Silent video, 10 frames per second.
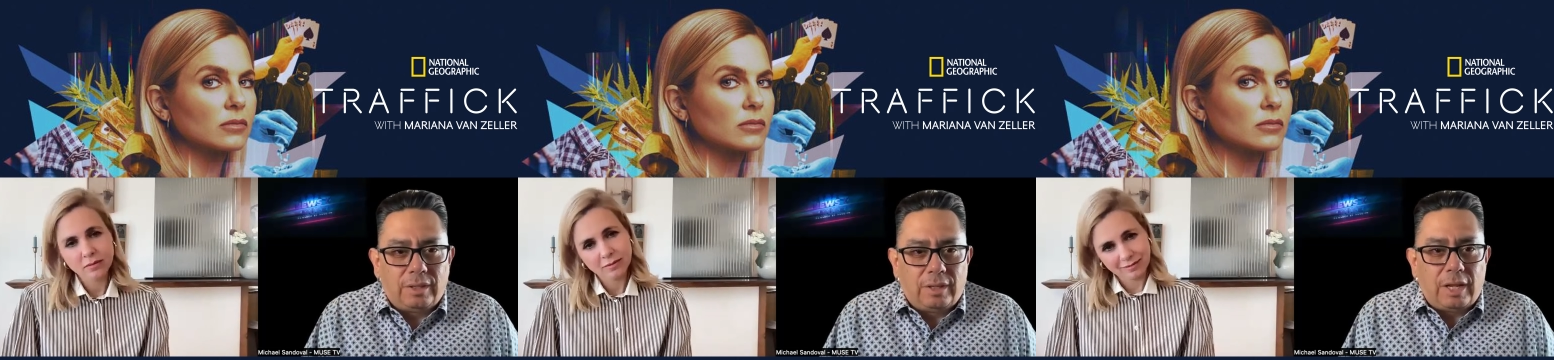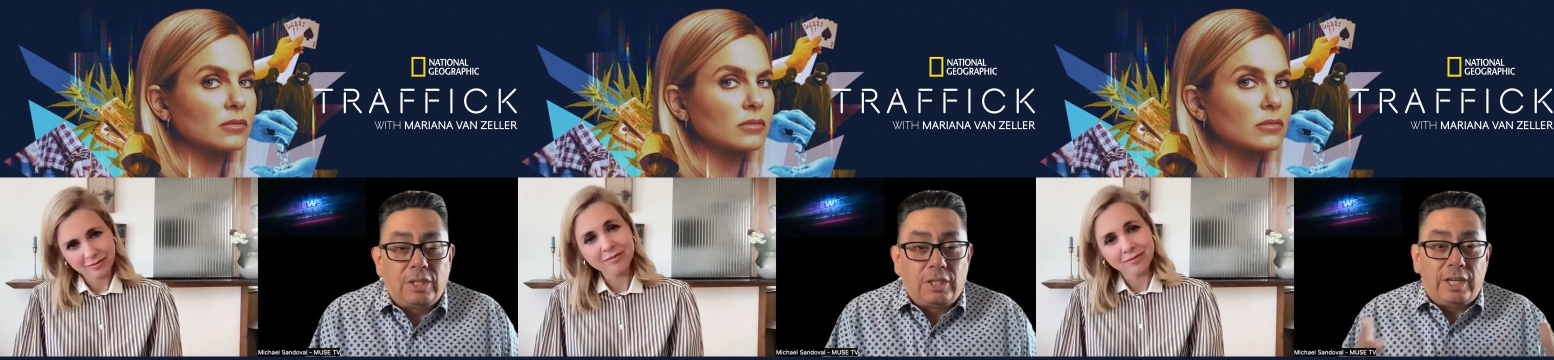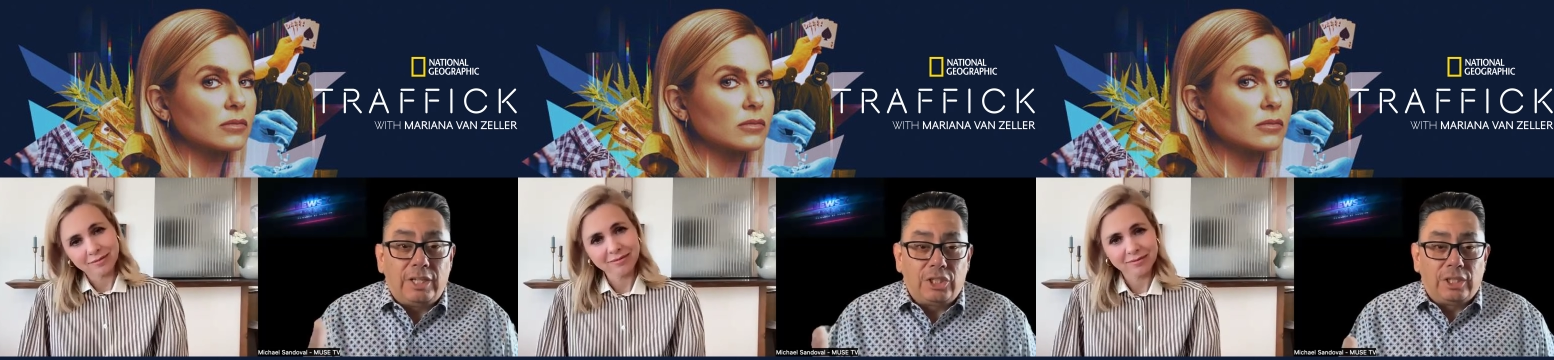
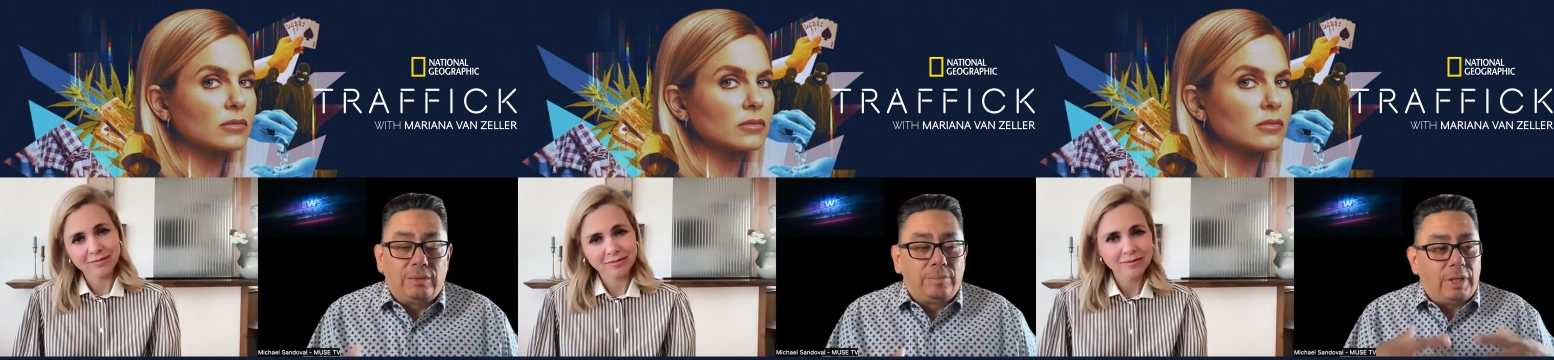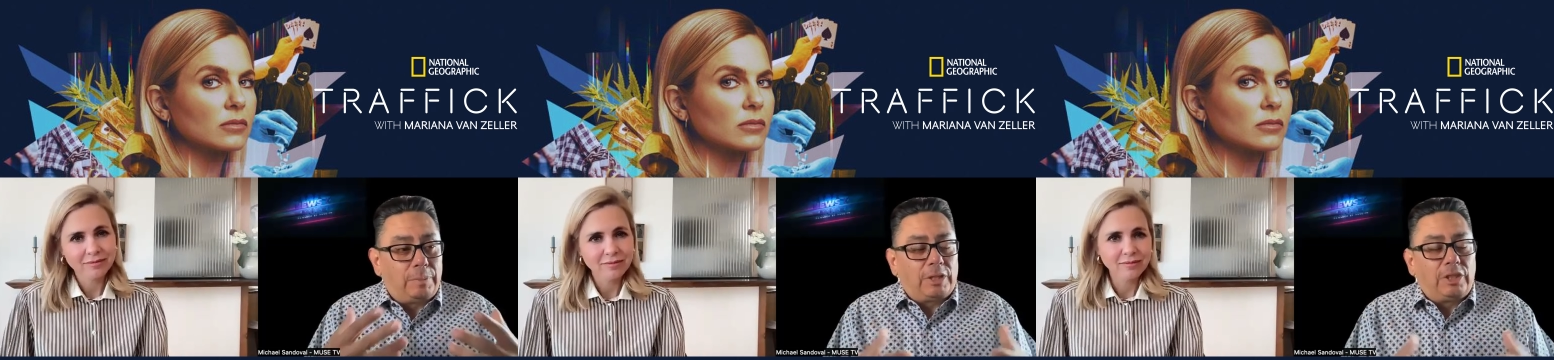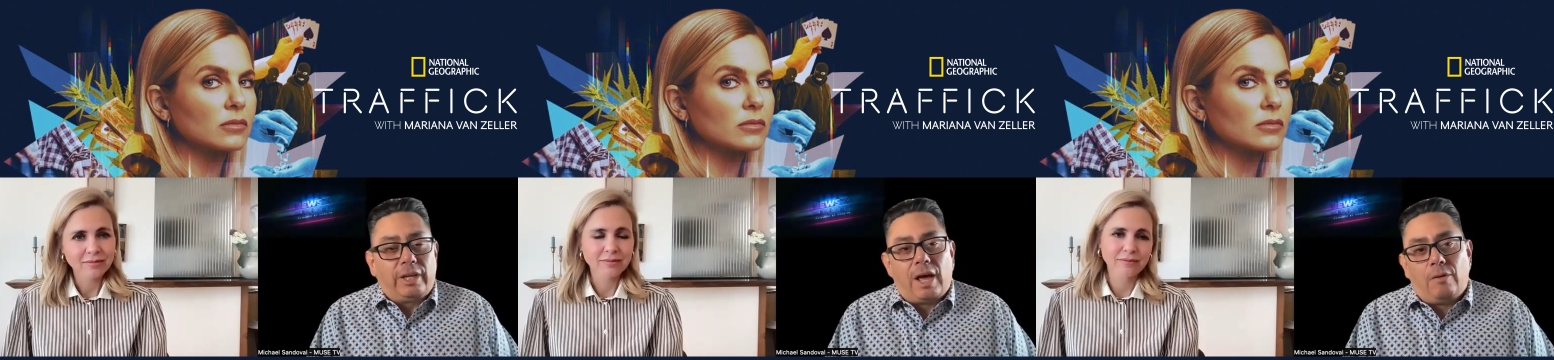Speaker 1: legislation,
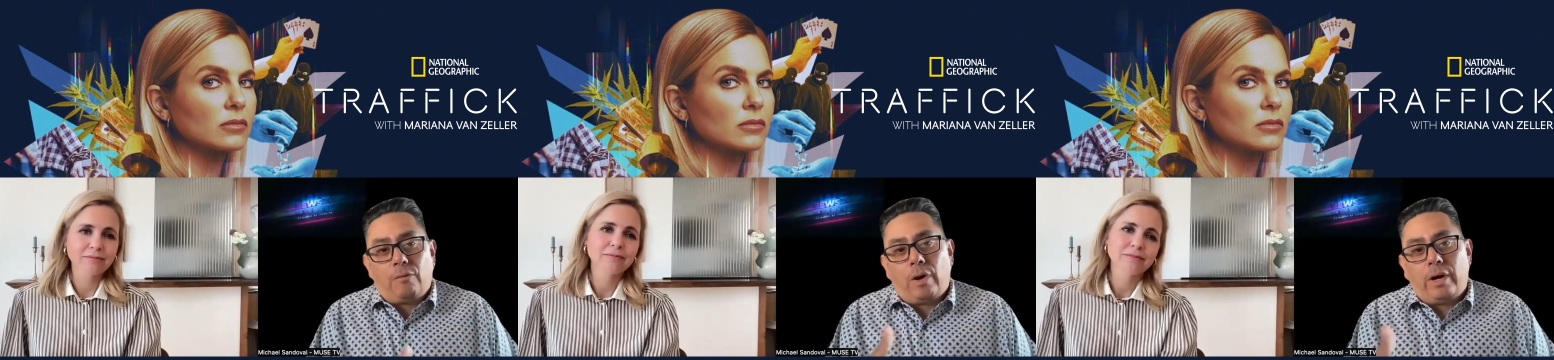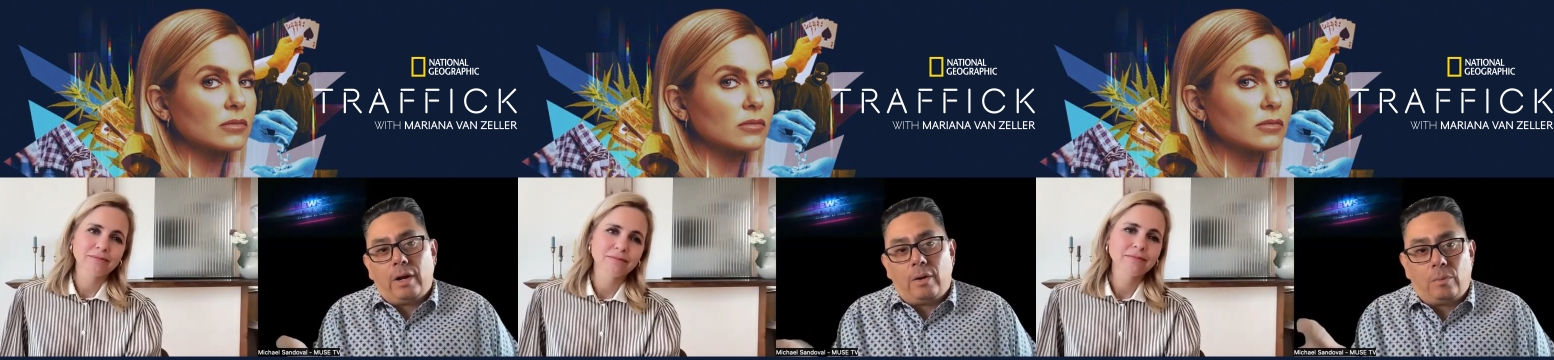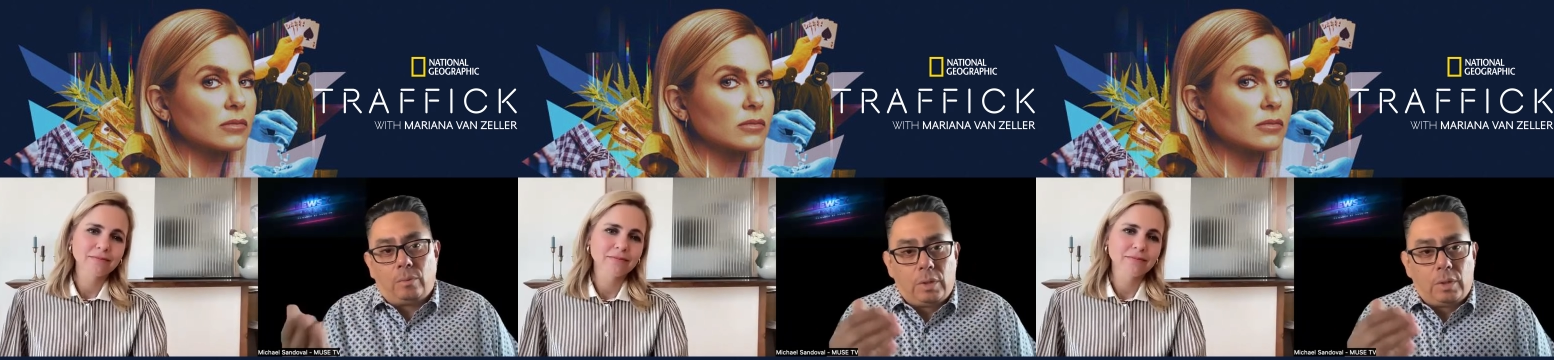especially in California,